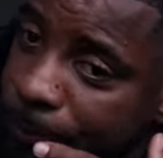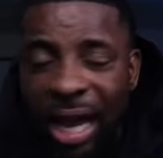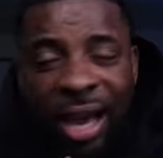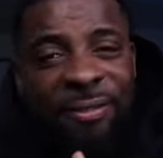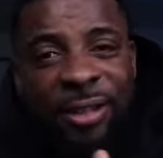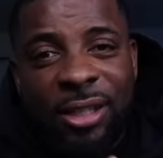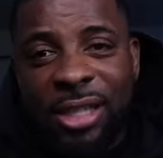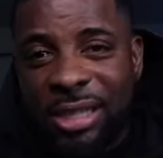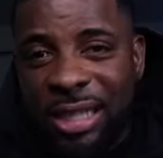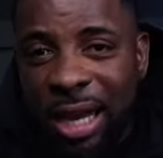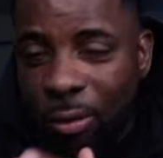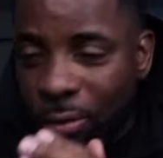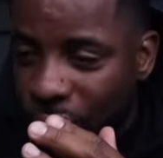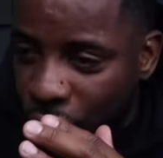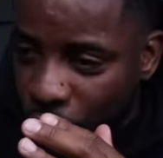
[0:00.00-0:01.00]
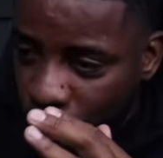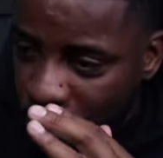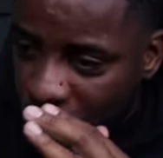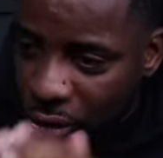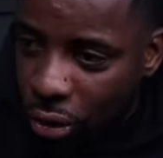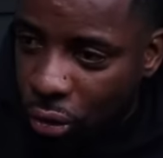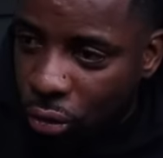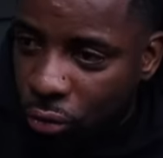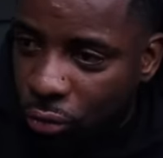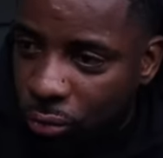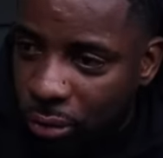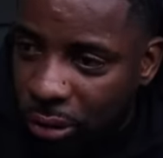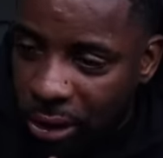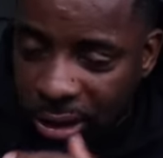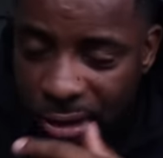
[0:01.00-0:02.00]
After this, I went through his whole
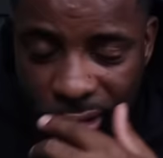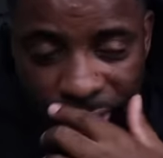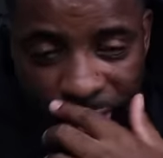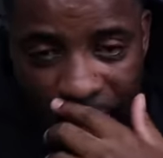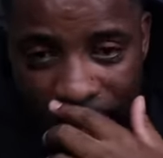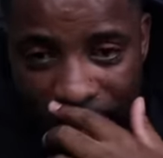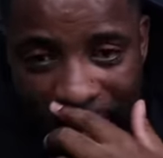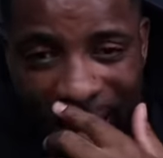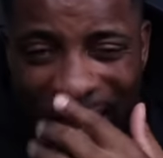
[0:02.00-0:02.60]
Instagram.